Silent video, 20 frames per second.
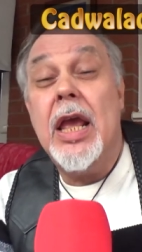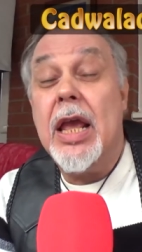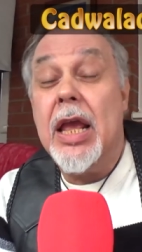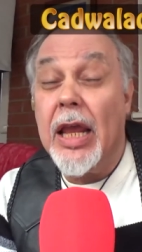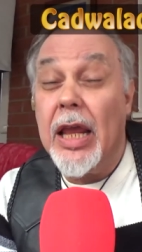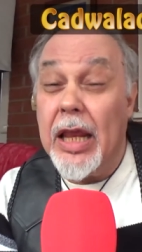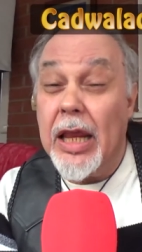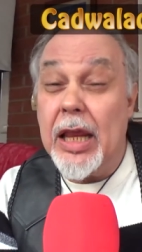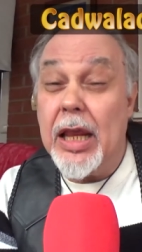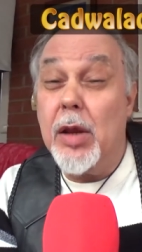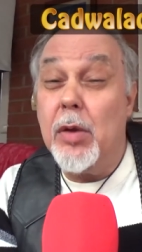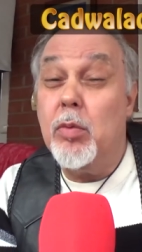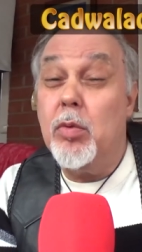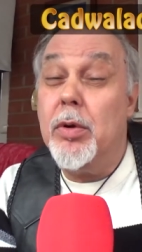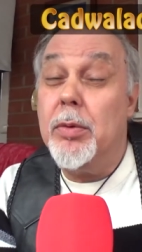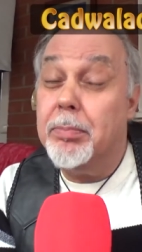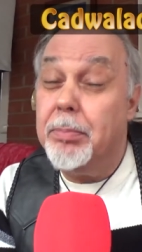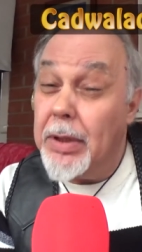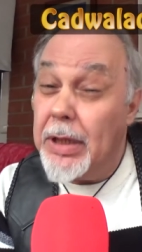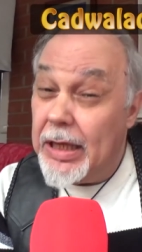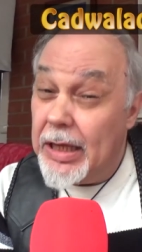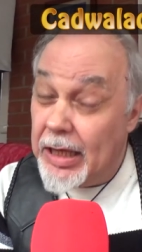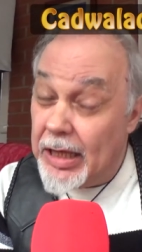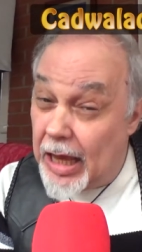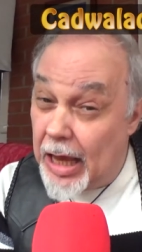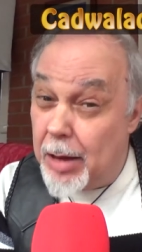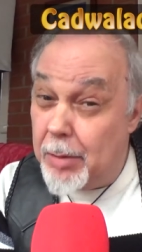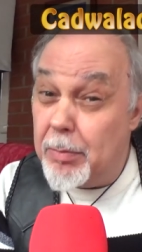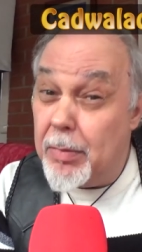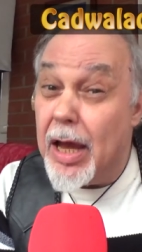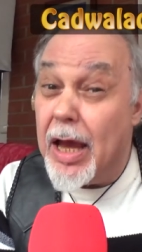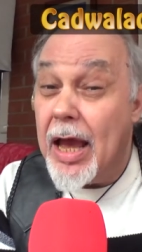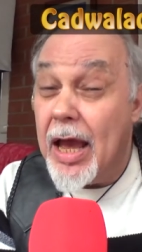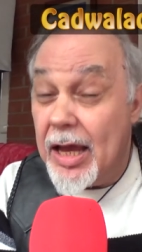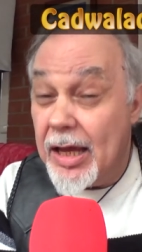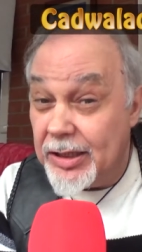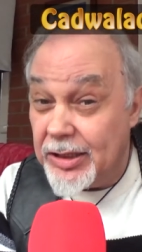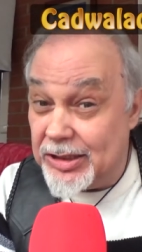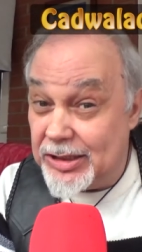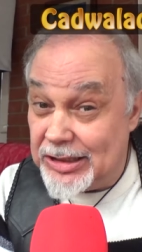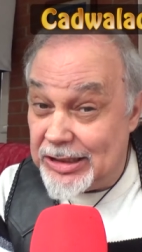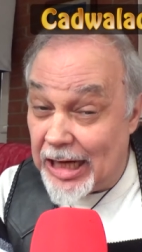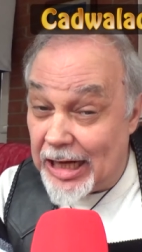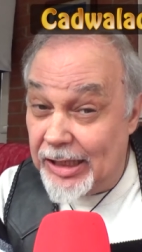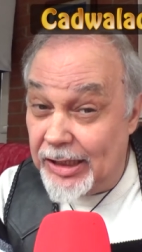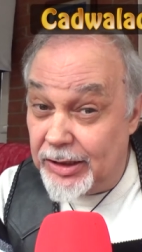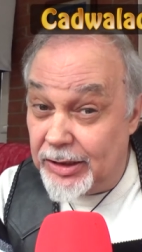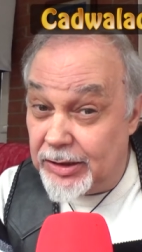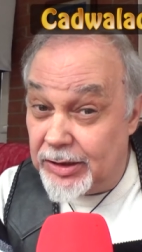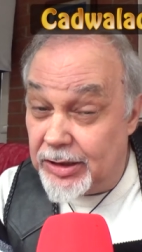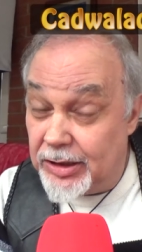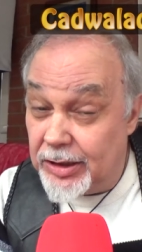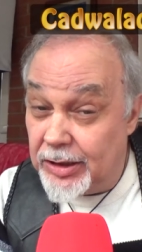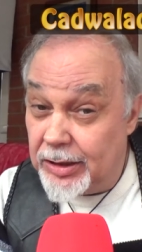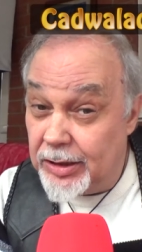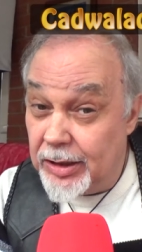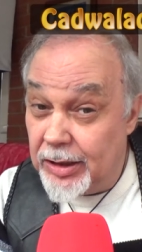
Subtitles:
he would become a saint,